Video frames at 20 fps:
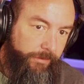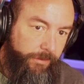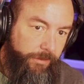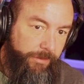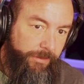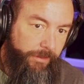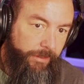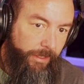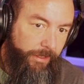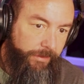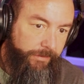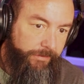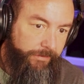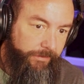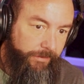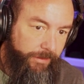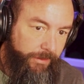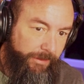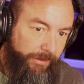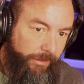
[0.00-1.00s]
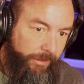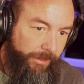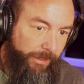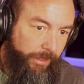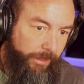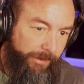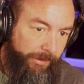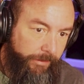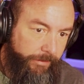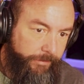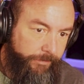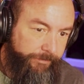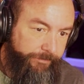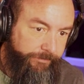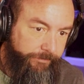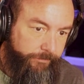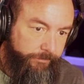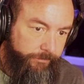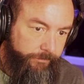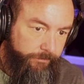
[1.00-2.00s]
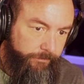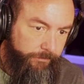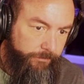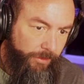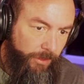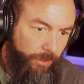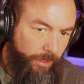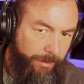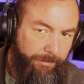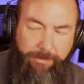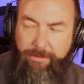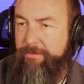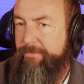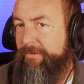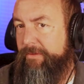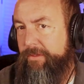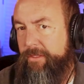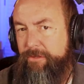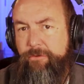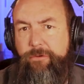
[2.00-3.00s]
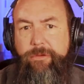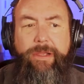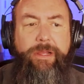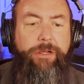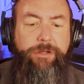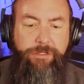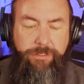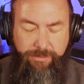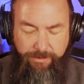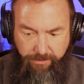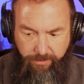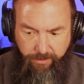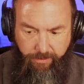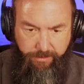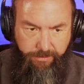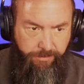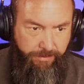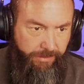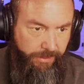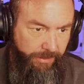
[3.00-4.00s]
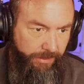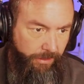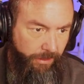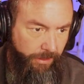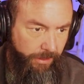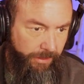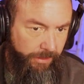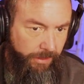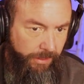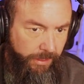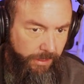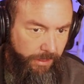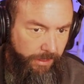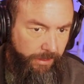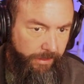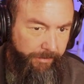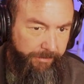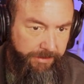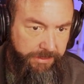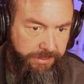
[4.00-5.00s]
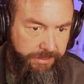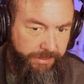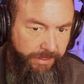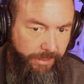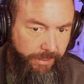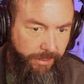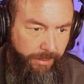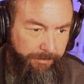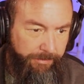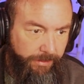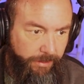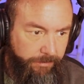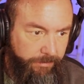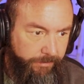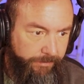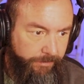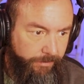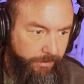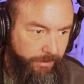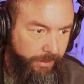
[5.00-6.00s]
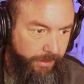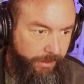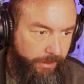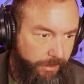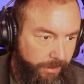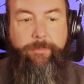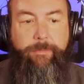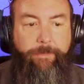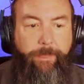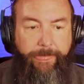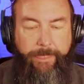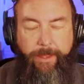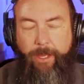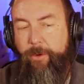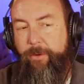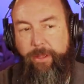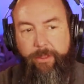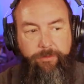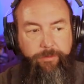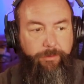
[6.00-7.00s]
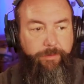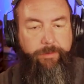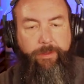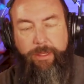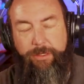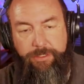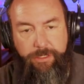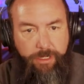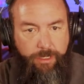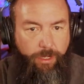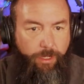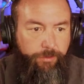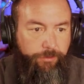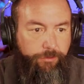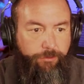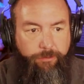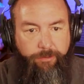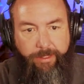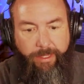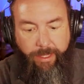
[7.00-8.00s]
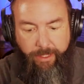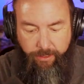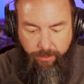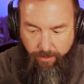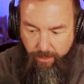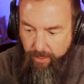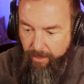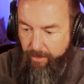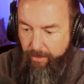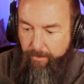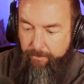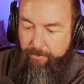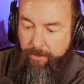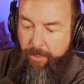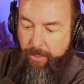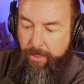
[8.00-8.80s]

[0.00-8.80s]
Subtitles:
you can kind of see, I believe it's the Creator Studio is what they call it. Let me just get it up here before I... Okay, so it's actually called Creator Hub.